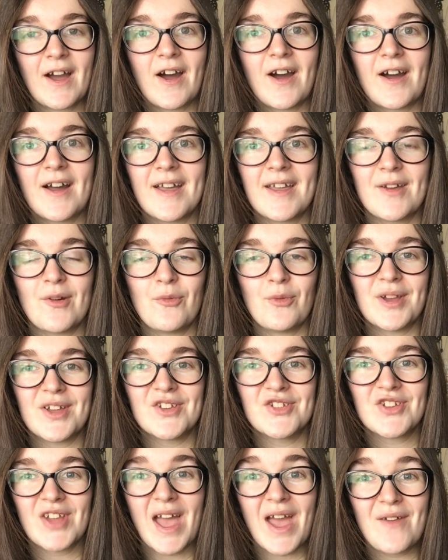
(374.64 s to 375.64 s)
I
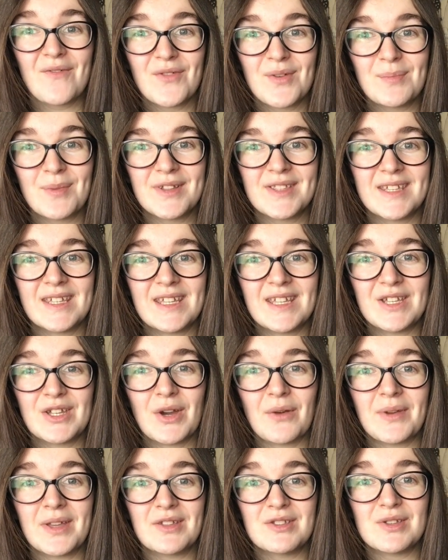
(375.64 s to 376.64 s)
wish everybody
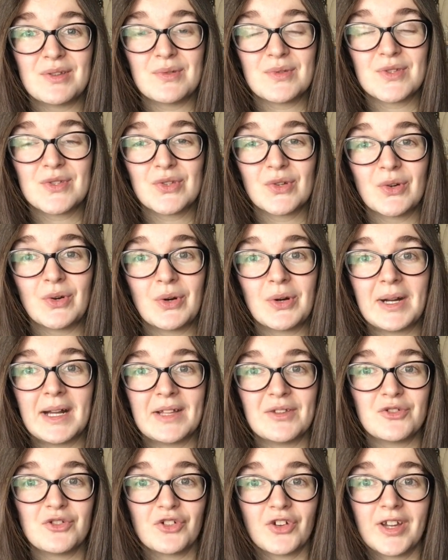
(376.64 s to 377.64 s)
going to store
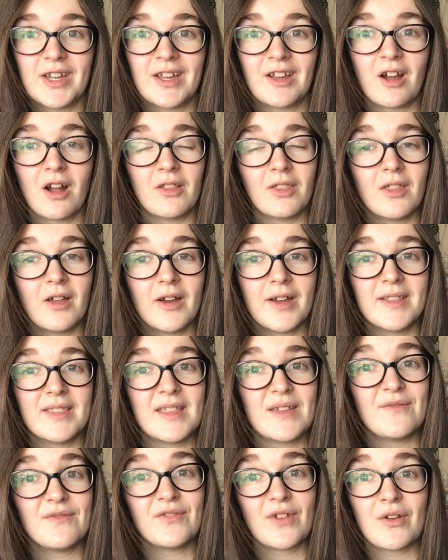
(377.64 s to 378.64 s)
and trying online
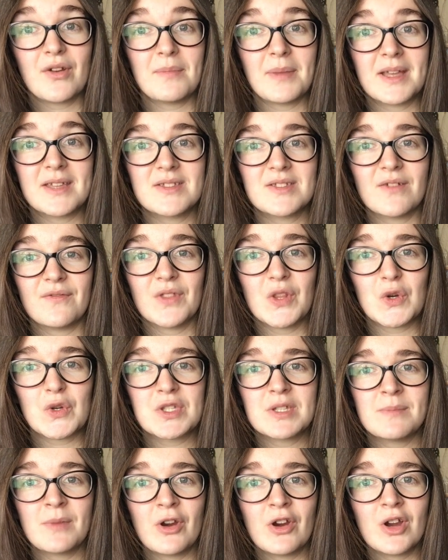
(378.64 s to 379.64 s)
the very best of
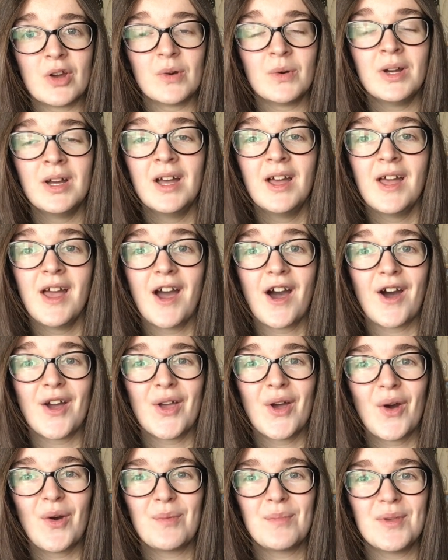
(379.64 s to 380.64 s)
luck tomorrow. I
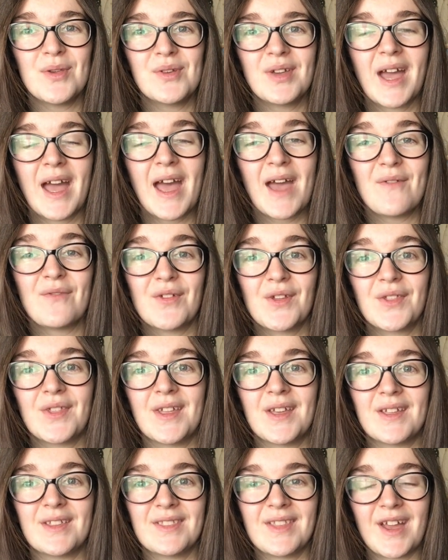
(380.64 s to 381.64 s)
hope you get
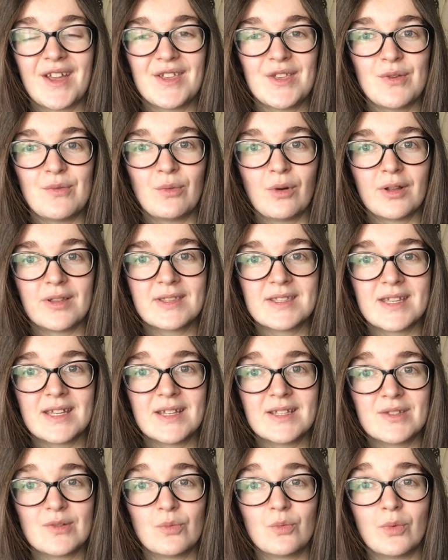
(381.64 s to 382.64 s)
everything that you
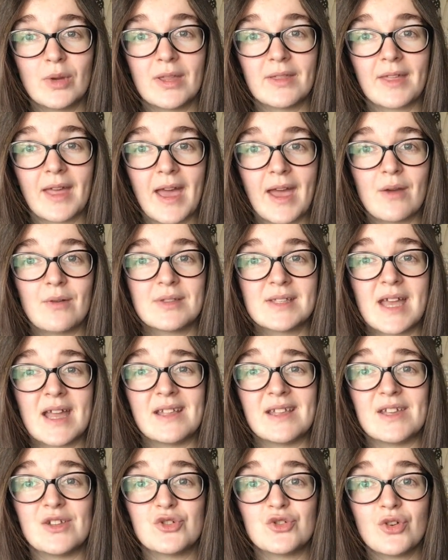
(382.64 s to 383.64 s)
wanted without
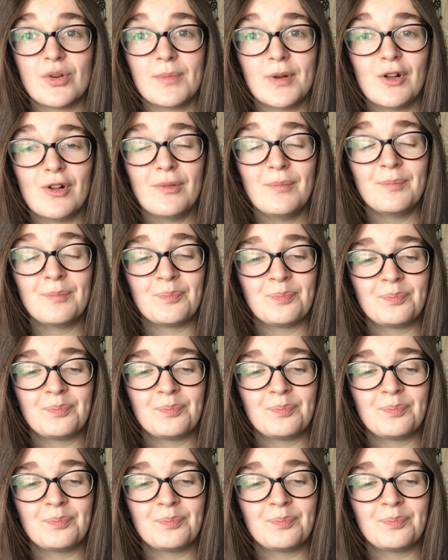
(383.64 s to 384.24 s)
any trouble.